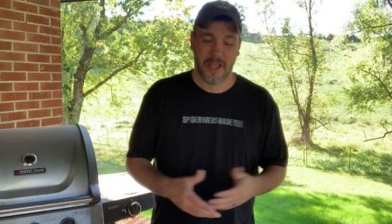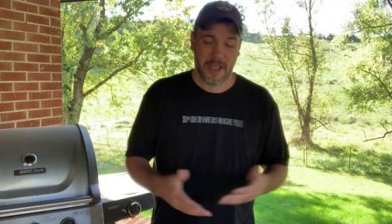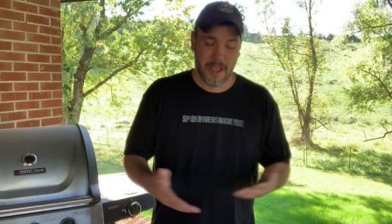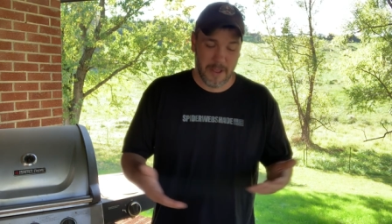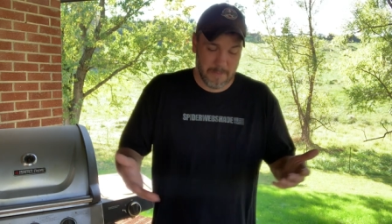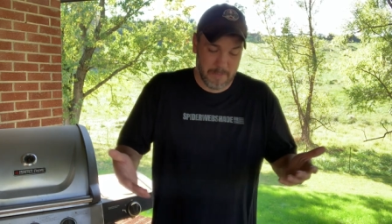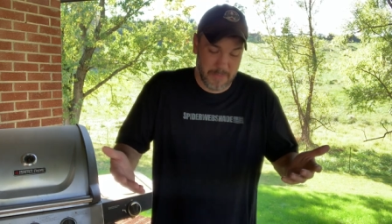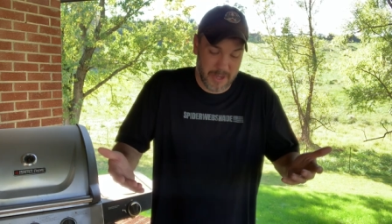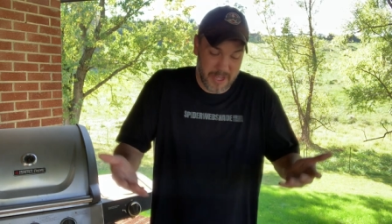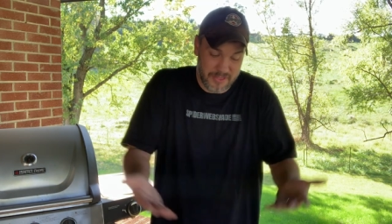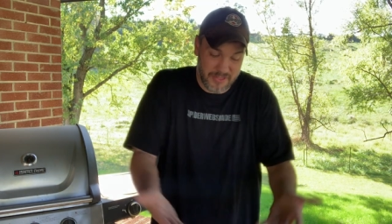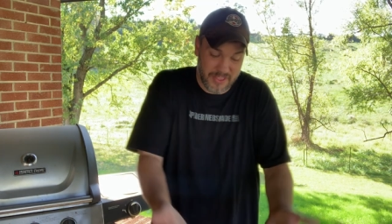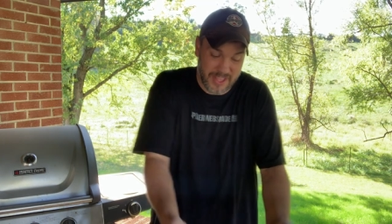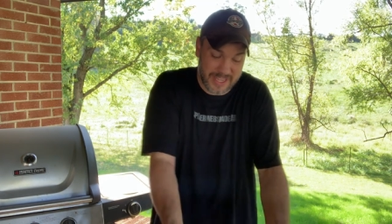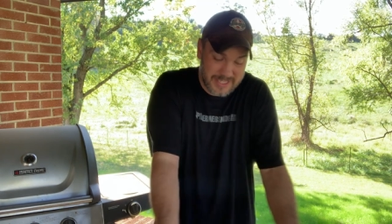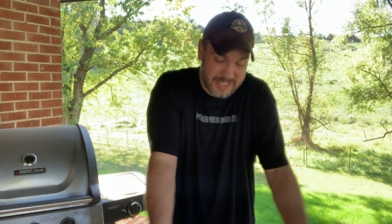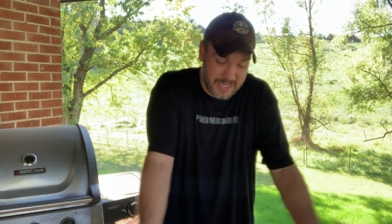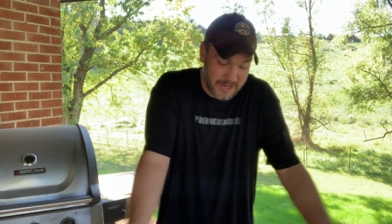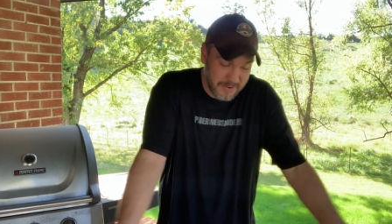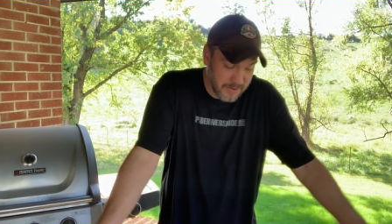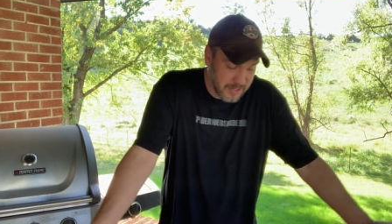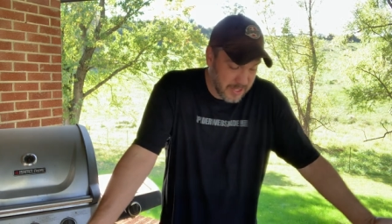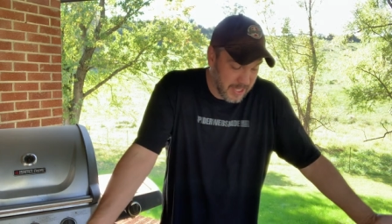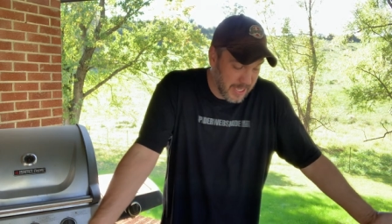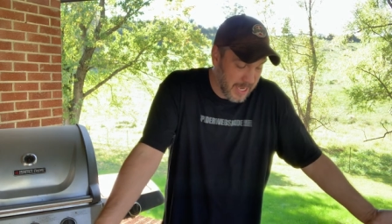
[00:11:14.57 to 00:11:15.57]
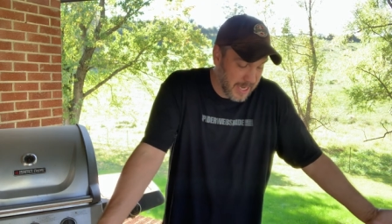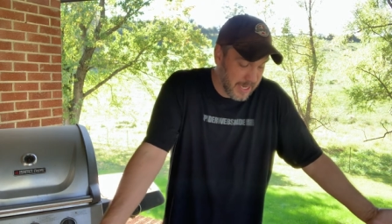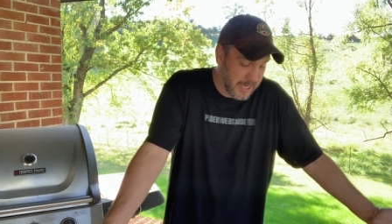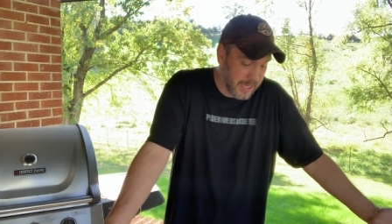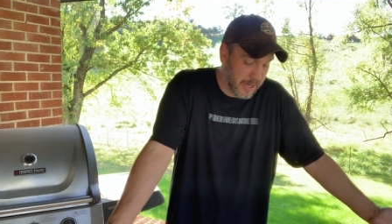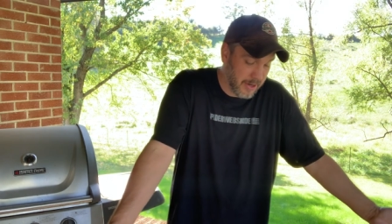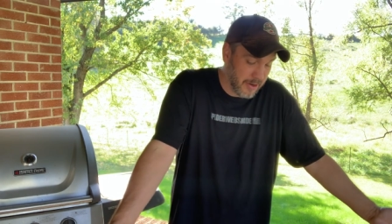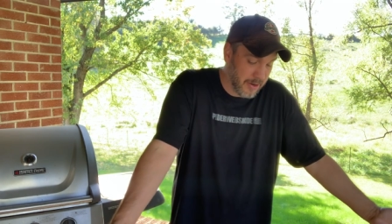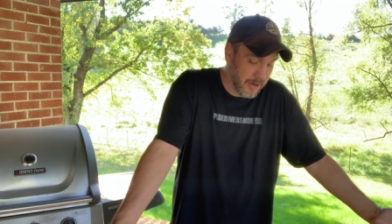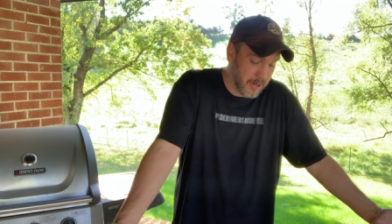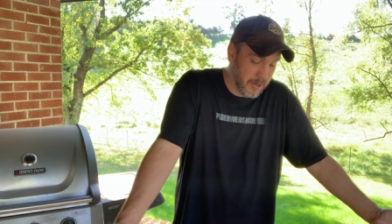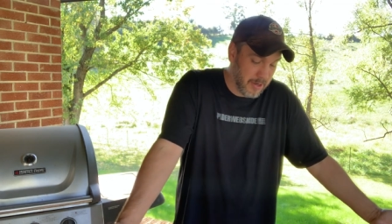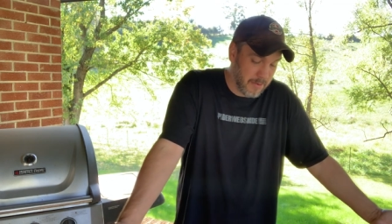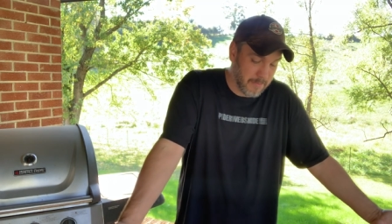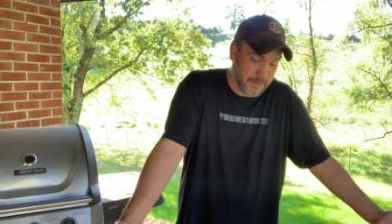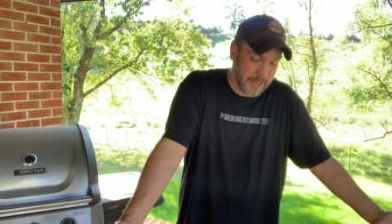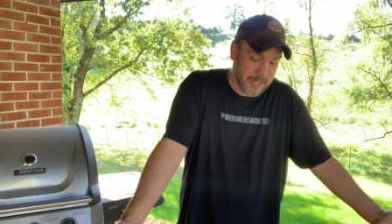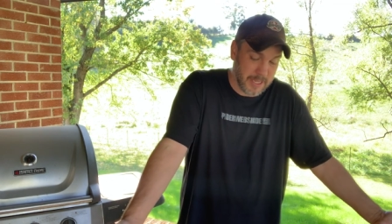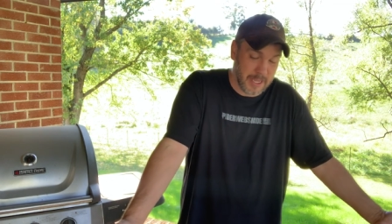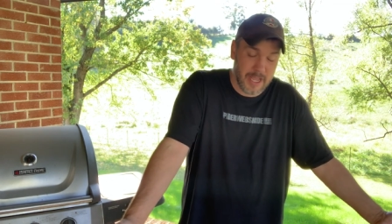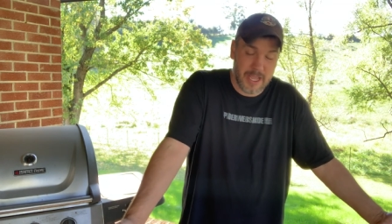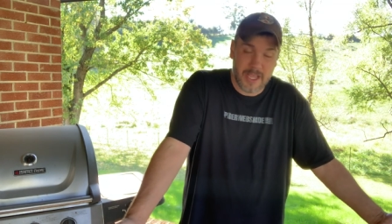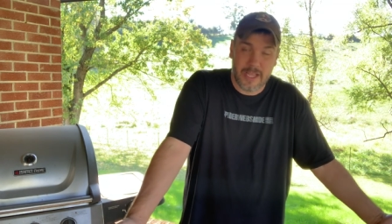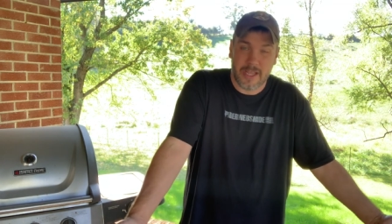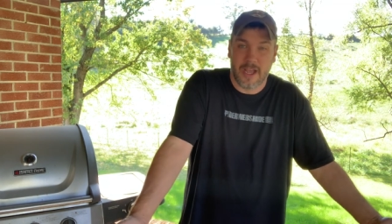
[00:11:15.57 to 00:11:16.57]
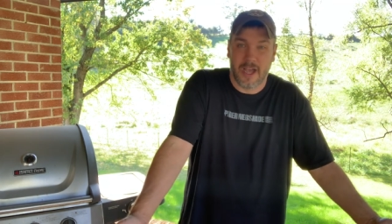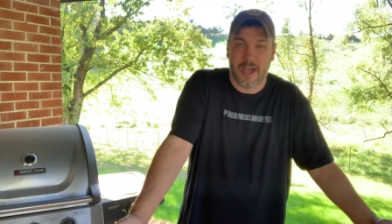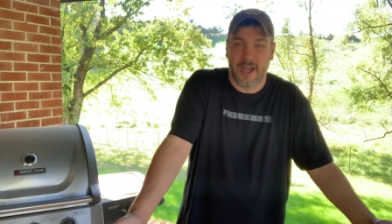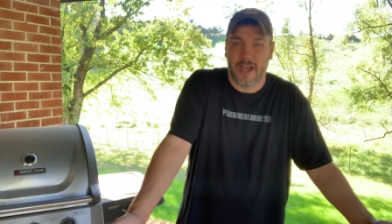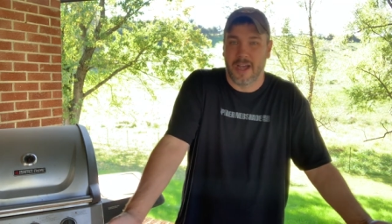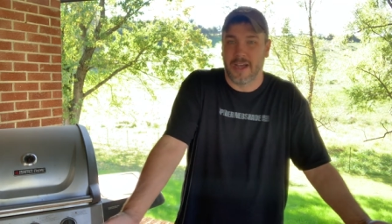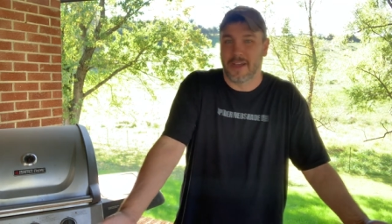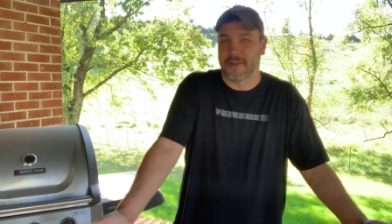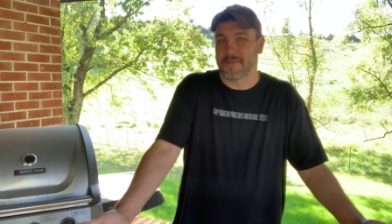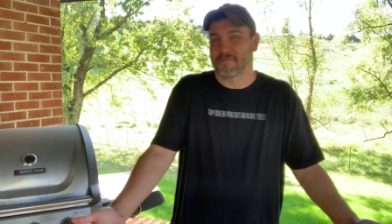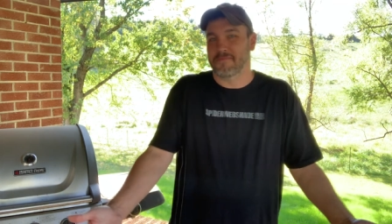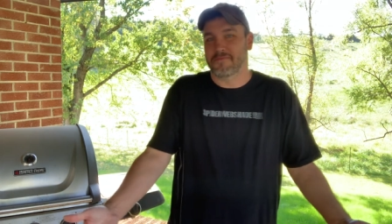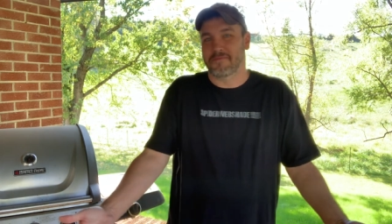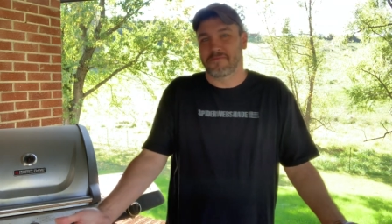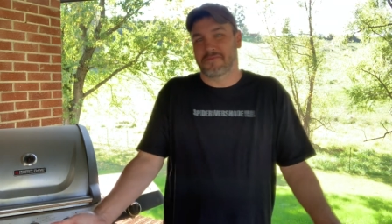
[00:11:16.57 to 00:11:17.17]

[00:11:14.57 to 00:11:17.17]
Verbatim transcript: But that's everything I carry on me. Uh,